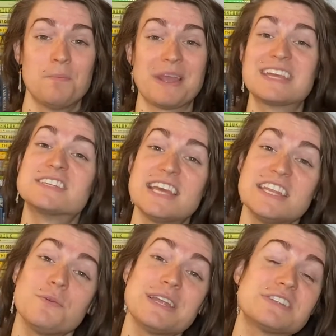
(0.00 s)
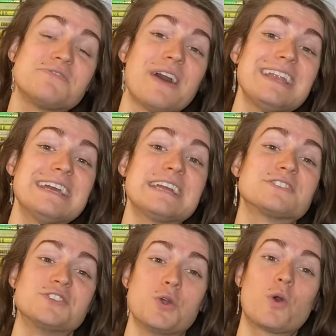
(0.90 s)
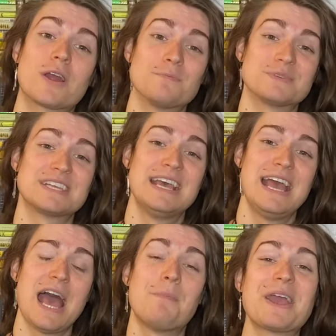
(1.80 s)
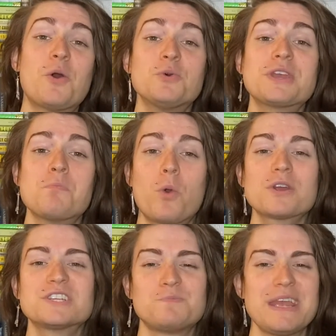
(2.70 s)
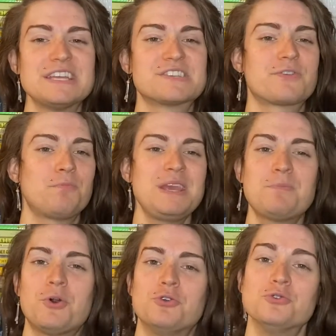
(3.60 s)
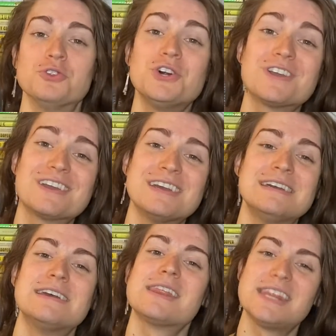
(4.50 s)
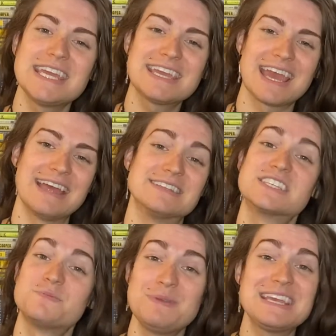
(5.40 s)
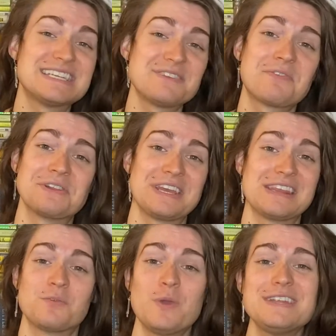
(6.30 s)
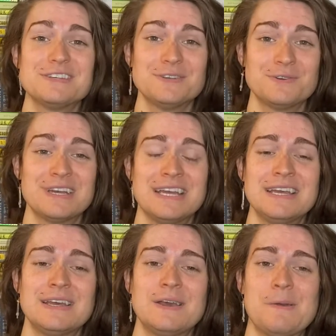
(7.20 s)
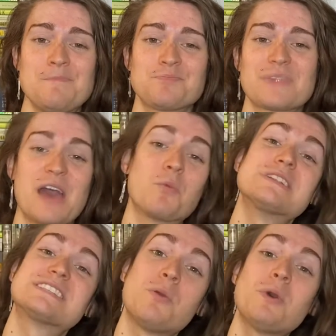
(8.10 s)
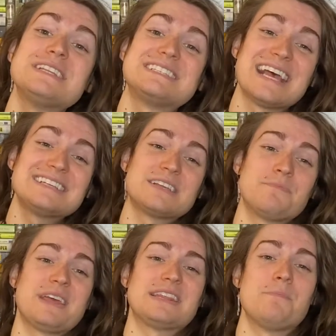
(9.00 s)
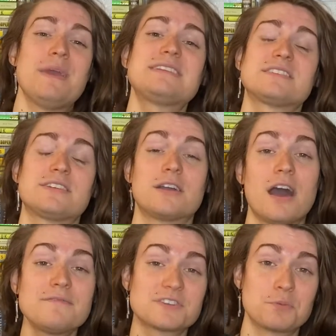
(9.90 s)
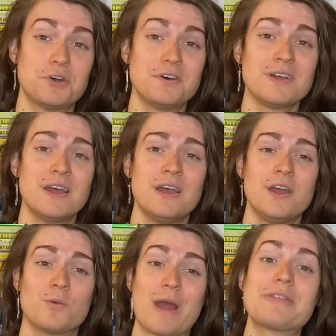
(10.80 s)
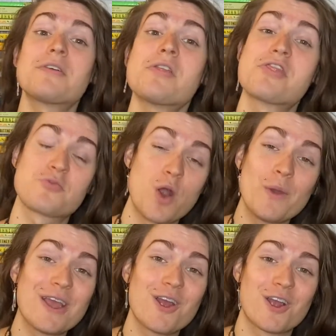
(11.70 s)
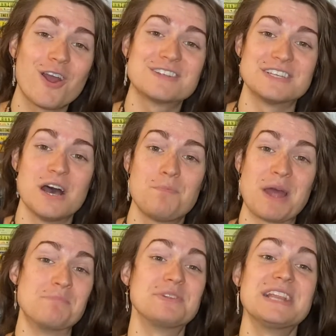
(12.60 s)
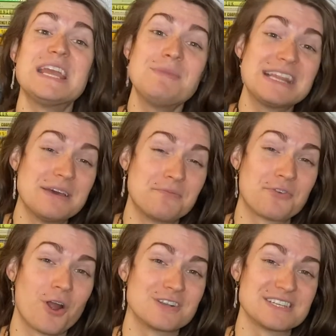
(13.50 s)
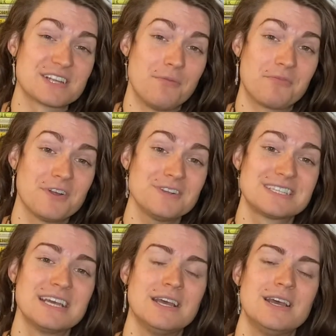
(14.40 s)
by continuing to fight against norms and by holding more space for people who look, think, and speak differently than we do. And when someone says something that makes us uncomfortable, rather than throwing our guards up and blaming them for our discomfort,